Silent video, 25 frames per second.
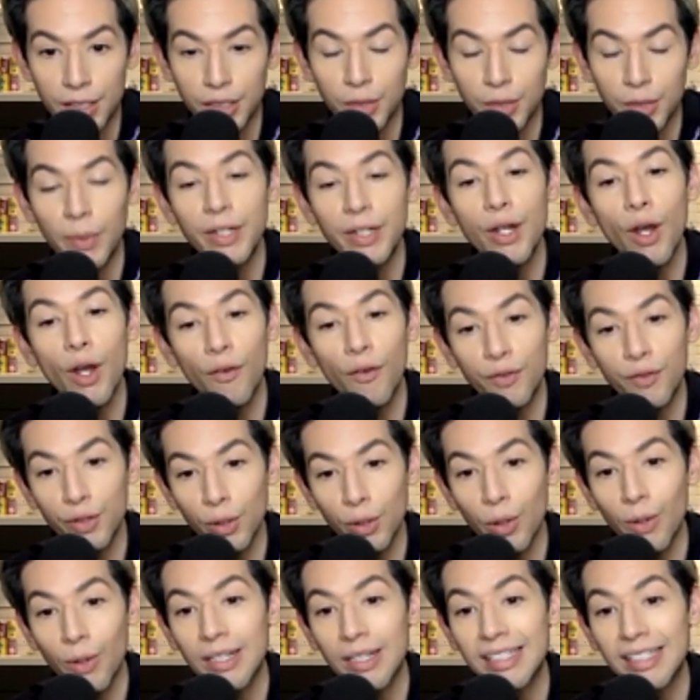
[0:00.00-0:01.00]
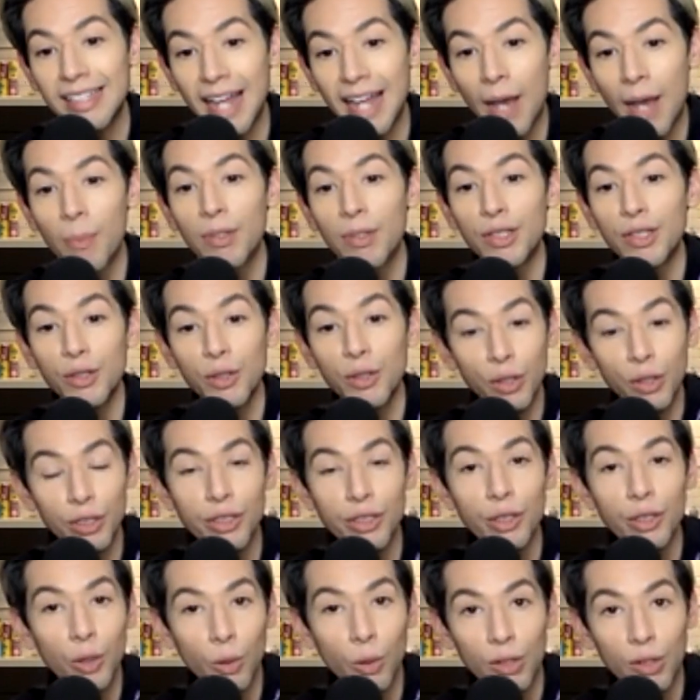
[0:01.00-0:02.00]
So we know of Dolores now, but D
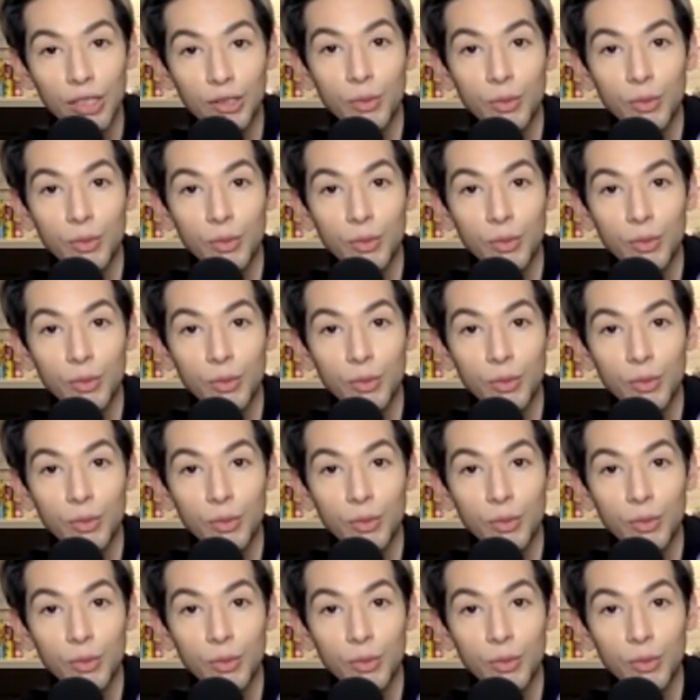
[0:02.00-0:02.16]
Dolores